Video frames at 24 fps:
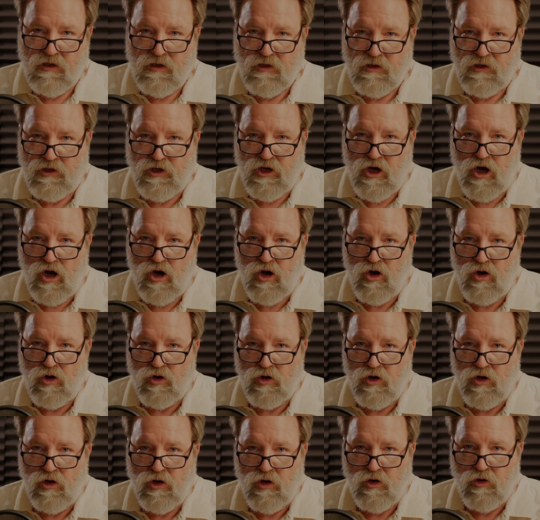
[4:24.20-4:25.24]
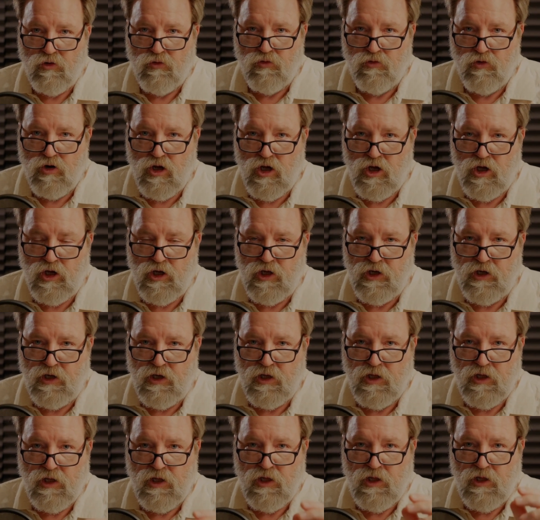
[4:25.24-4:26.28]
dog run.
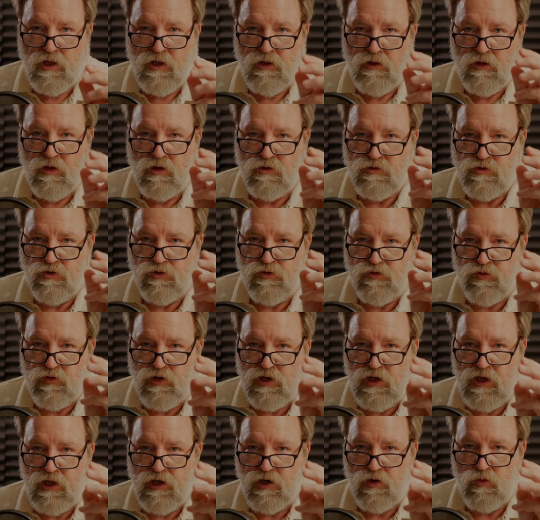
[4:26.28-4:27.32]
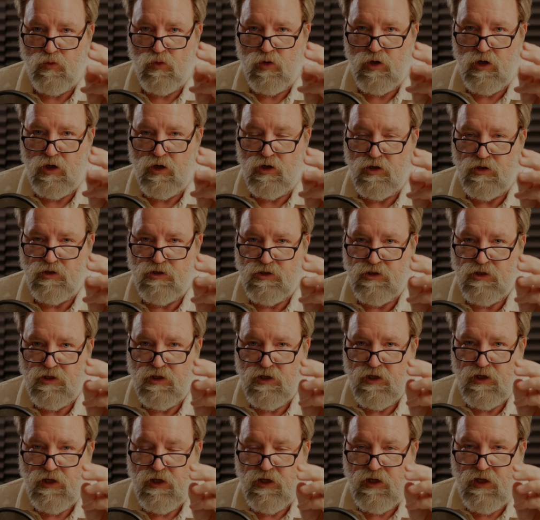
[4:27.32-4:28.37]
Those are 3-letter words,
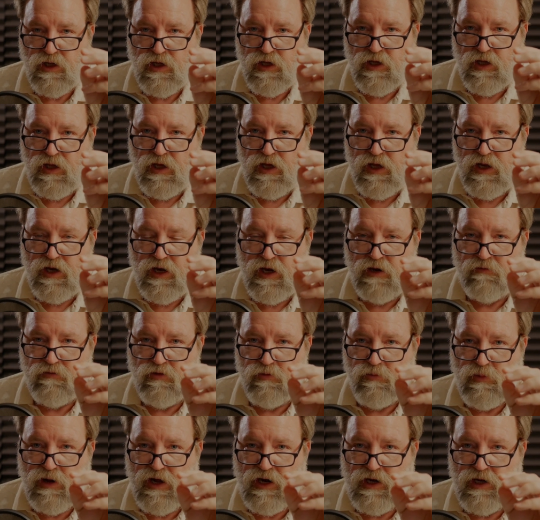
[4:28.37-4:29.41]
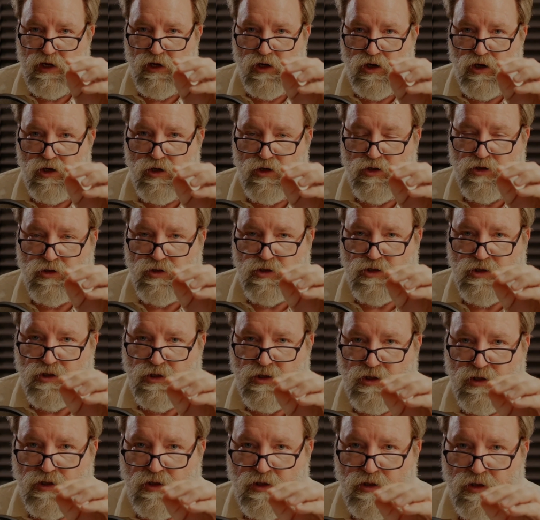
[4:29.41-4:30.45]
and everybody learns
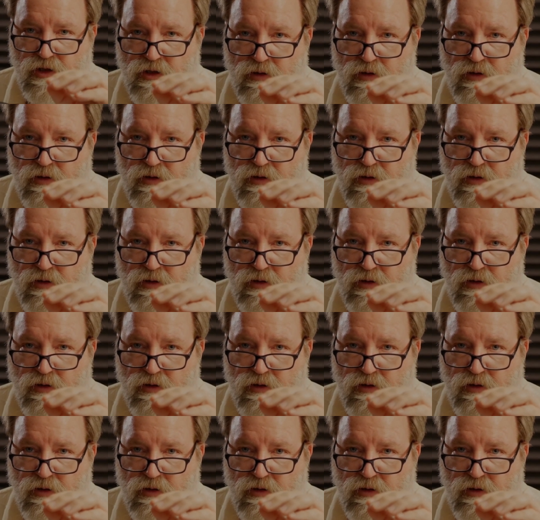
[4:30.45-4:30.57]
the